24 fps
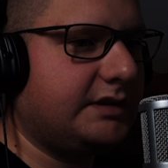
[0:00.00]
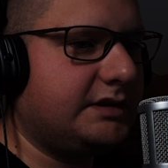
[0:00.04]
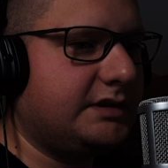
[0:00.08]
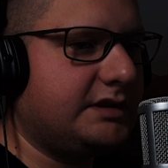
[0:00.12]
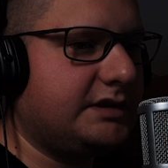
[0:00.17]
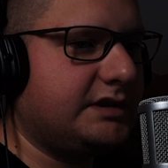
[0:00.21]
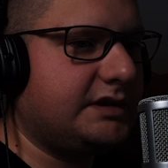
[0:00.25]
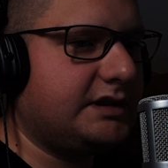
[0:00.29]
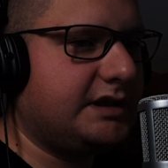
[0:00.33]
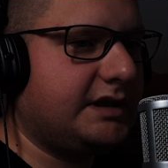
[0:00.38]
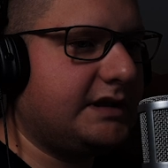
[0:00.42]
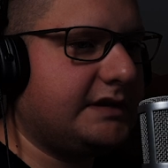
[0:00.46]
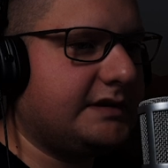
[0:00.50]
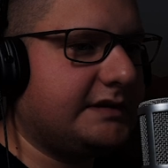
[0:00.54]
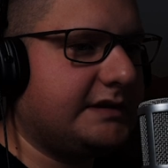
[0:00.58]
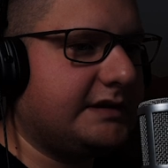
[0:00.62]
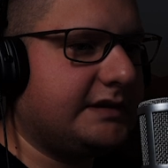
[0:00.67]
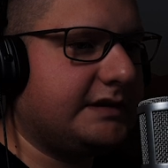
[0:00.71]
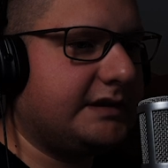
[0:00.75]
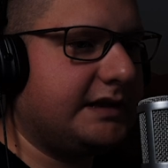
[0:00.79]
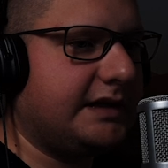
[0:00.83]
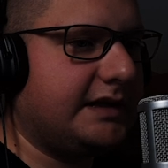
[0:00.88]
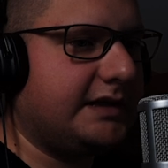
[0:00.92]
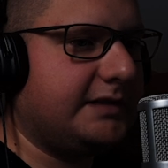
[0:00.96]
Just a
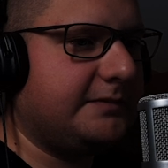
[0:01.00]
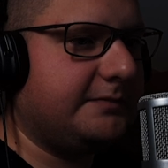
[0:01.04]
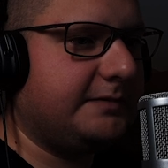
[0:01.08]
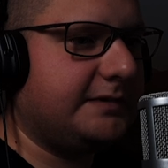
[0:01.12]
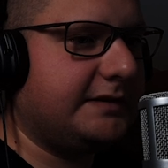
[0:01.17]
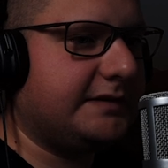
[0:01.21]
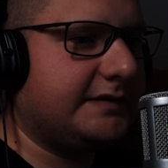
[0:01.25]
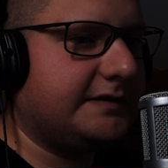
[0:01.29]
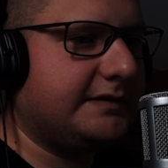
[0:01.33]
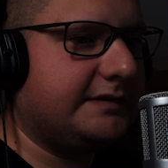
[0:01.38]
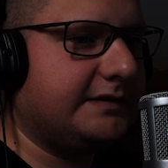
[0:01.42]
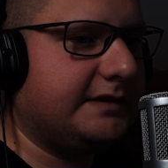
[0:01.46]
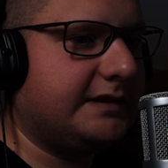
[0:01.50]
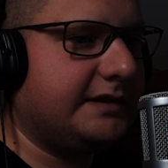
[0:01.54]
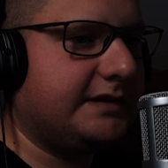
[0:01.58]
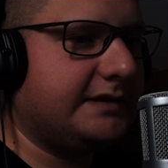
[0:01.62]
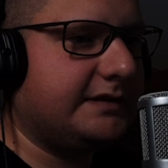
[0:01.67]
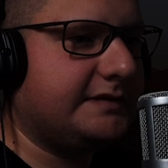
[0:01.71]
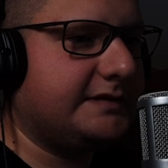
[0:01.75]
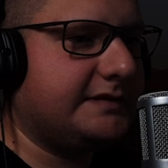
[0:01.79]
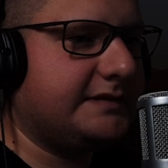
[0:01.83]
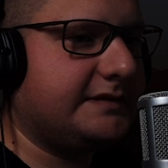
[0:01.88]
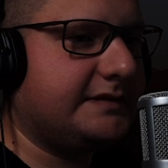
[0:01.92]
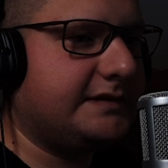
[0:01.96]
tiny bit, like
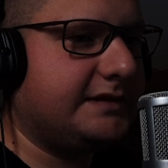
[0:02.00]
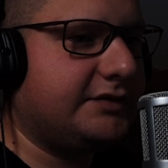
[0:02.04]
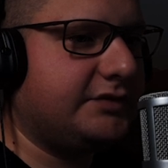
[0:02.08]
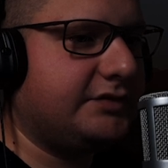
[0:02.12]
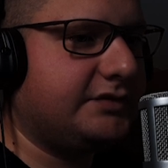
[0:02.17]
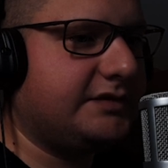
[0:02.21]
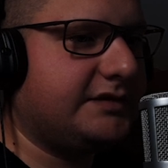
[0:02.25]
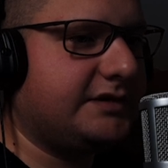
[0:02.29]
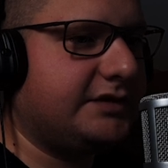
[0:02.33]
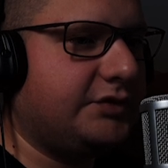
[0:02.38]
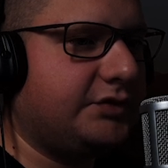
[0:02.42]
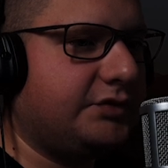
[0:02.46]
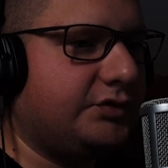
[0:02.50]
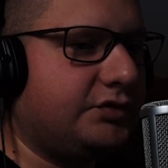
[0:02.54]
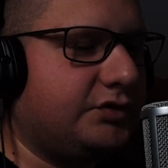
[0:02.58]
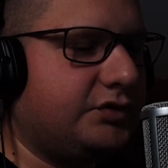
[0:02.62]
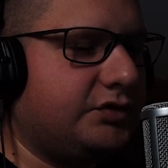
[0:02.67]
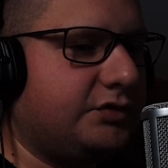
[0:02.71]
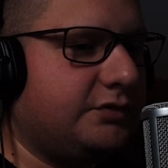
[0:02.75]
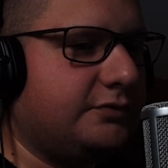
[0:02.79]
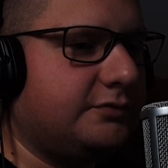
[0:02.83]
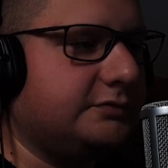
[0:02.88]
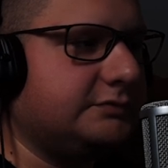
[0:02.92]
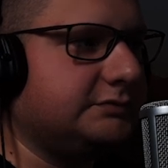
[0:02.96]

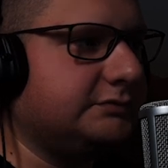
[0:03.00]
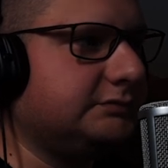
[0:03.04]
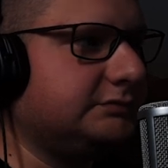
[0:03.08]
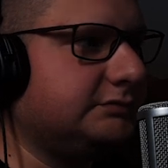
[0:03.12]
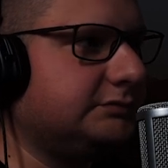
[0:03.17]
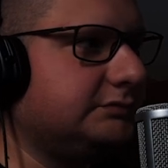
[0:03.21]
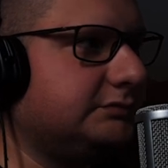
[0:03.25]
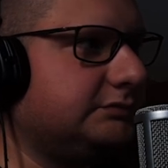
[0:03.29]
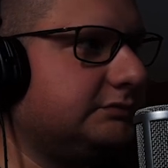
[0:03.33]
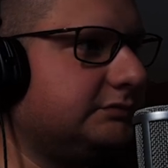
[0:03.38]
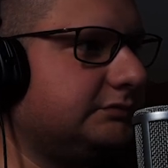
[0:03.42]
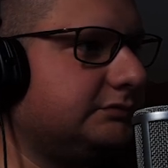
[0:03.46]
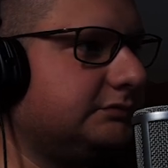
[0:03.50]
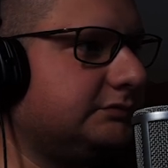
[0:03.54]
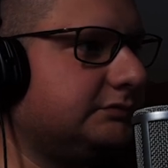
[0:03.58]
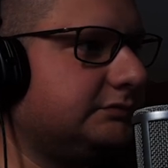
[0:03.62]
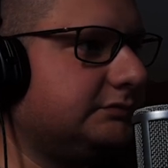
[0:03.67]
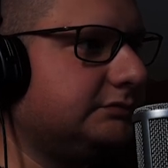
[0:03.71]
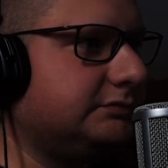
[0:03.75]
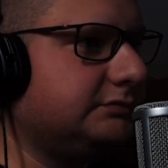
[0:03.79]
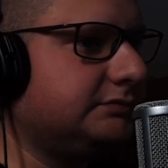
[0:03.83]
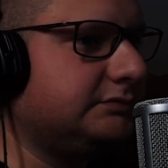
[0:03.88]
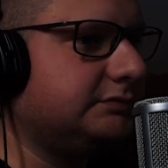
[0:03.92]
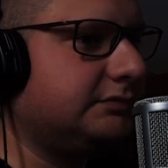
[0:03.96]
0.02
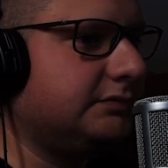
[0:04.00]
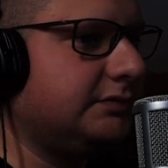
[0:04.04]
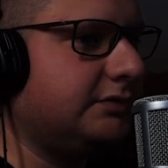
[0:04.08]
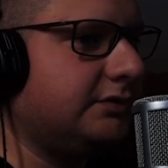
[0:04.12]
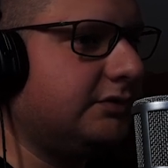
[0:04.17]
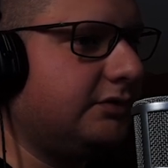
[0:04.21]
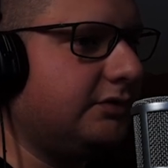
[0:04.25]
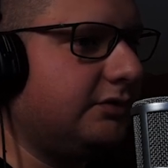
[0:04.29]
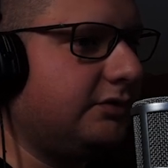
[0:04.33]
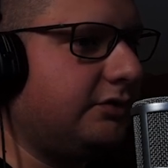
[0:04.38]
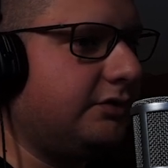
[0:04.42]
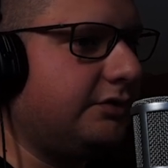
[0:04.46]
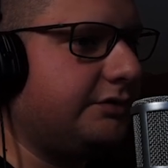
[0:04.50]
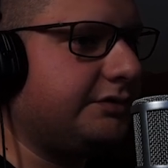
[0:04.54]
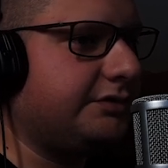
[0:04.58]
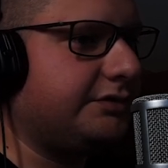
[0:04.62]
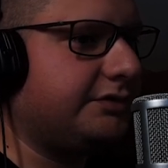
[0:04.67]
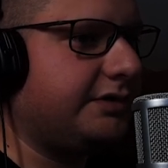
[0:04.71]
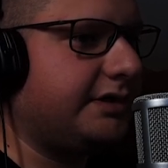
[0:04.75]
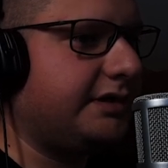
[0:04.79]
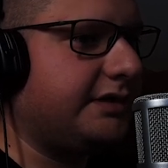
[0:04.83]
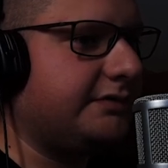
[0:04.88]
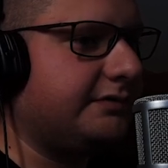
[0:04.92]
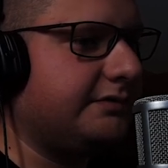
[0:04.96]
or
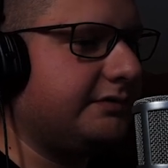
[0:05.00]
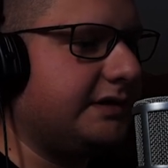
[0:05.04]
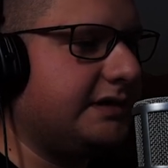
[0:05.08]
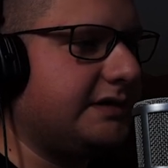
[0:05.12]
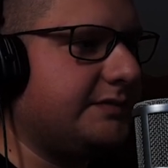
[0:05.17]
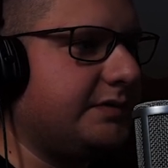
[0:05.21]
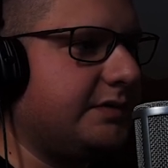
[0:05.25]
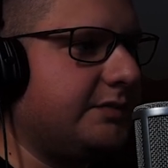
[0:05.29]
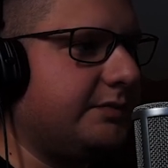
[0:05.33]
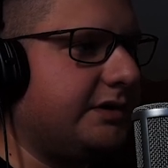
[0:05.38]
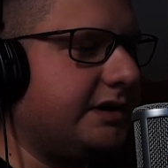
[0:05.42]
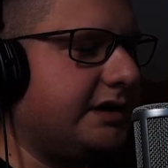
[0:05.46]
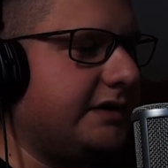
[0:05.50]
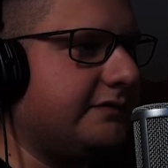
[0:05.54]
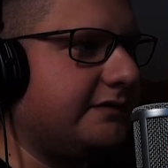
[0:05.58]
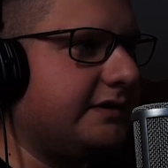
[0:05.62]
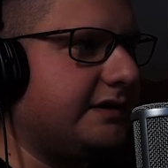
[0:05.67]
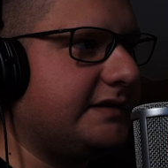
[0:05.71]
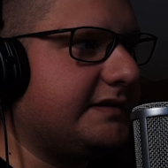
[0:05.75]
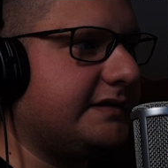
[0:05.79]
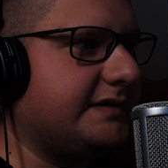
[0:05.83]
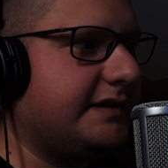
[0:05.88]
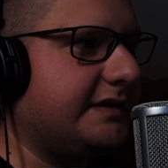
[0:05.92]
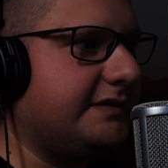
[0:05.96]
3. Let's be brave,
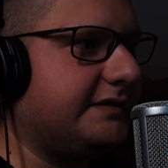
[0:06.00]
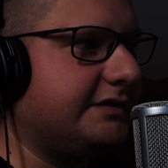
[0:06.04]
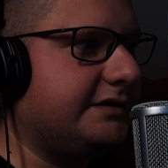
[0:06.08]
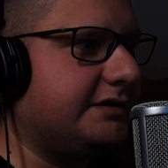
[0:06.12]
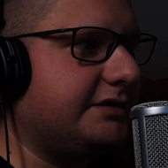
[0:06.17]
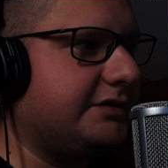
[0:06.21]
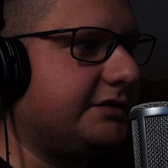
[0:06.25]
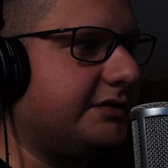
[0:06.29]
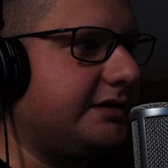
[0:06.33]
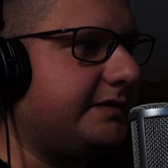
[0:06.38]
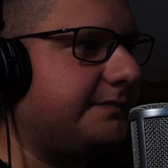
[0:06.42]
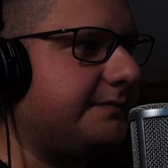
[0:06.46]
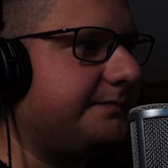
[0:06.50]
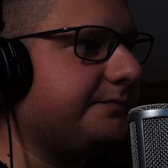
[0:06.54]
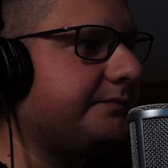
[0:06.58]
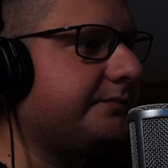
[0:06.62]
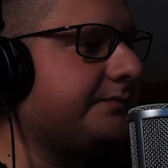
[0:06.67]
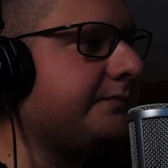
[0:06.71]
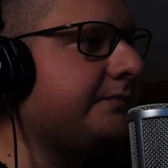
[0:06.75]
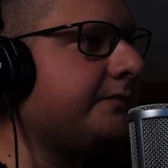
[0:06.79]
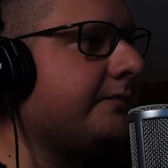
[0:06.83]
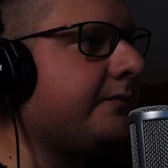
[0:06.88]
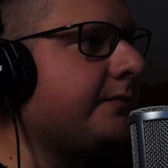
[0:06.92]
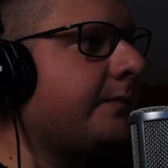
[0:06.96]
let's add 3.
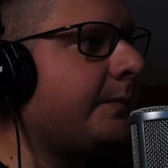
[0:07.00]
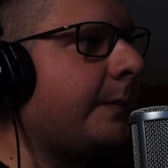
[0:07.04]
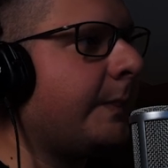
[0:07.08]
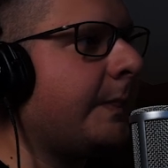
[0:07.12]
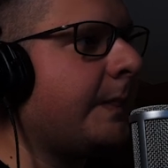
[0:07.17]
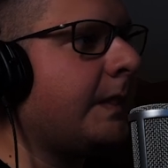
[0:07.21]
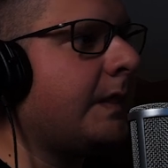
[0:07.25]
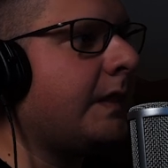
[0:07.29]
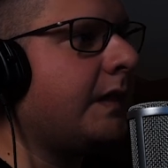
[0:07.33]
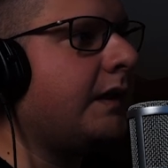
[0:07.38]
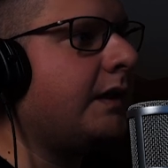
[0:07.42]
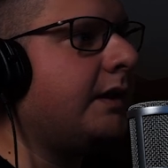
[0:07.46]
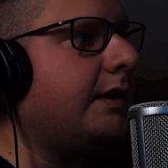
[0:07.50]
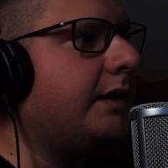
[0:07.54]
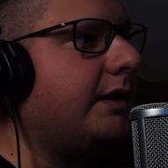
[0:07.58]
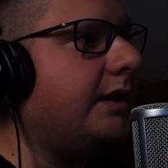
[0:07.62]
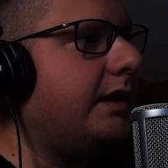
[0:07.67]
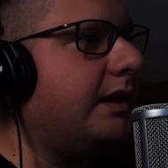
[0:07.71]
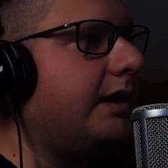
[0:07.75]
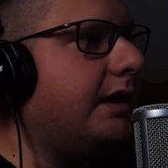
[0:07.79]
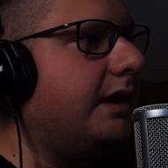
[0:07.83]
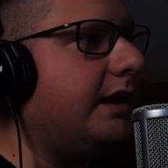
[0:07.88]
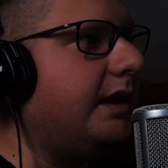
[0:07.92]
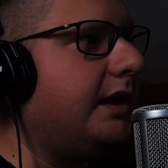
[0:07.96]

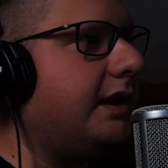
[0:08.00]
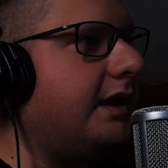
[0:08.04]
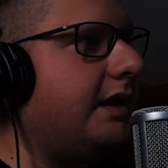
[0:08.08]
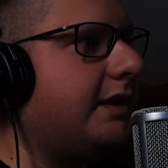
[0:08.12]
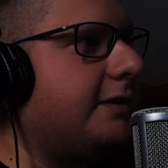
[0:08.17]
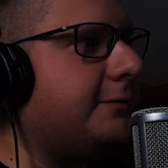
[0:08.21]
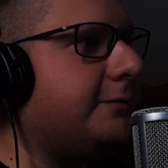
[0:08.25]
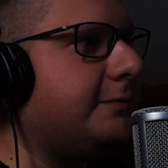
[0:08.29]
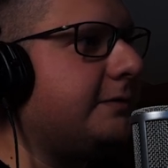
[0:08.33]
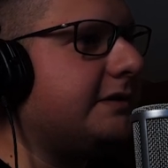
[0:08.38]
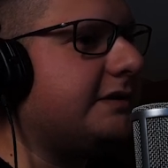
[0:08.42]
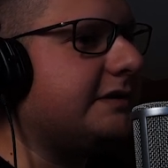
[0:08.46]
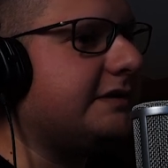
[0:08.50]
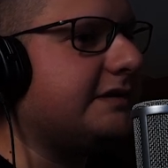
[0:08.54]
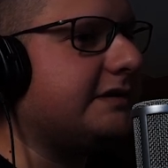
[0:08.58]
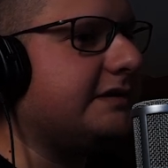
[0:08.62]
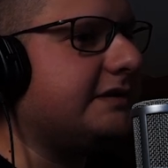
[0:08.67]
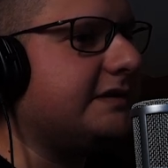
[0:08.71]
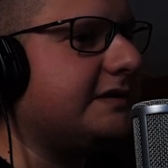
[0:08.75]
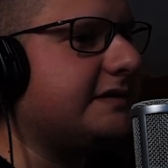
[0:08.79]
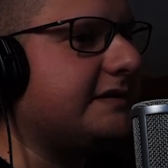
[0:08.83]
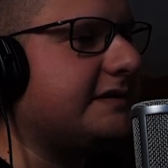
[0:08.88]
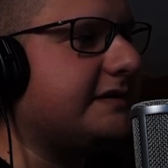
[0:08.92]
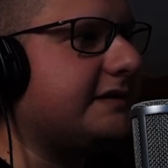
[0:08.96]
And with
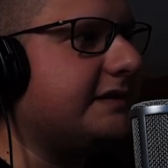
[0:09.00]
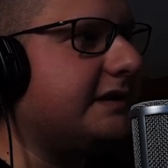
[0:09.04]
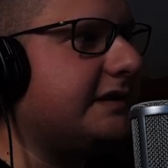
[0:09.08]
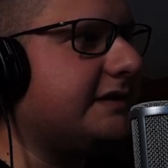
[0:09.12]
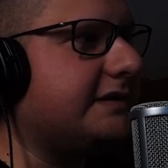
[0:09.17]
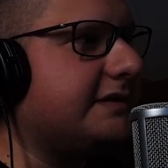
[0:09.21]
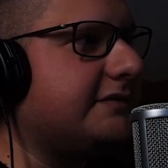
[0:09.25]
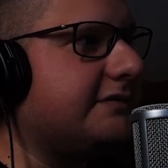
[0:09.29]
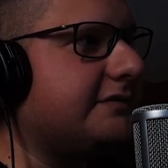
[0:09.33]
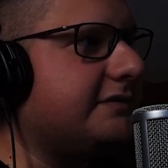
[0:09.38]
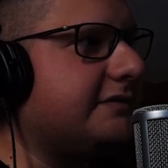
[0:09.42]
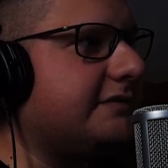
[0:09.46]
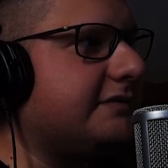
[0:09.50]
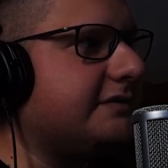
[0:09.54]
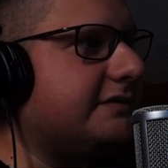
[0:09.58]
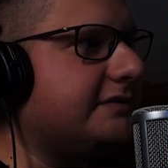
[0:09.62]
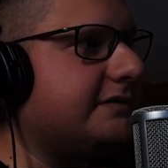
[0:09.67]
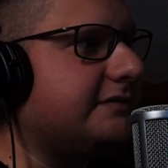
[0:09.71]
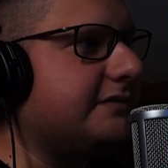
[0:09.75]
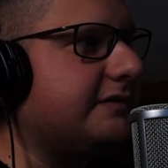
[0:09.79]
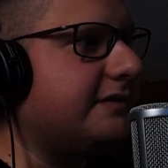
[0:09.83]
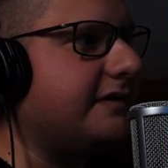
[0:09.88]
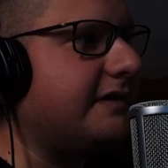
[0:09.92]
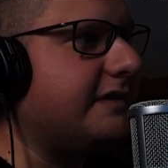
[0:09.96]
this selected, we
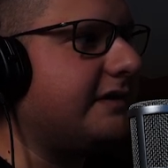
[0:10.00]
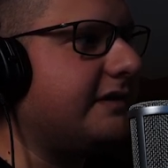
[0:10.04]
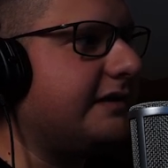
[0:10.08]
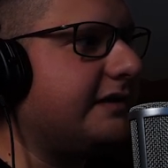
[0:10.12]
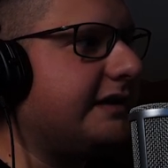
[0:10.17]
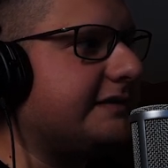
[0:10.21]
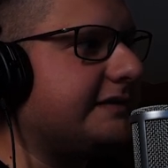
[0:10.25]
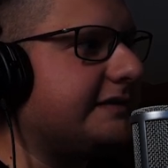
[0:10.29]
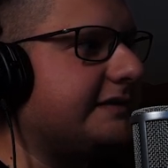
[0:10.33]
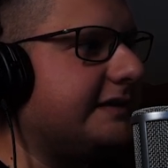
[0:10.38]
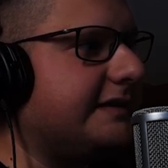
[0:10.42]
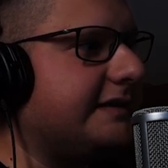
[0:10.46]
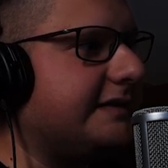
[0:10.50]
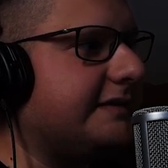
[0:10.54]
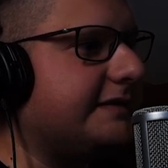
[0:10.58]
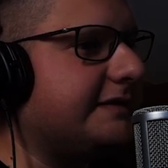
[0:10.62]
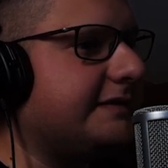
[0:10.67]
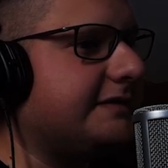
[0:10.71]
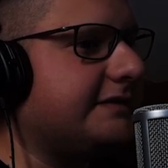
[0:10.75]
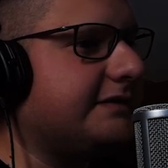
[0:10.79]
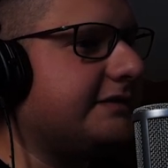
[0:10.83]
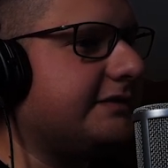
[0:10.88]
will get that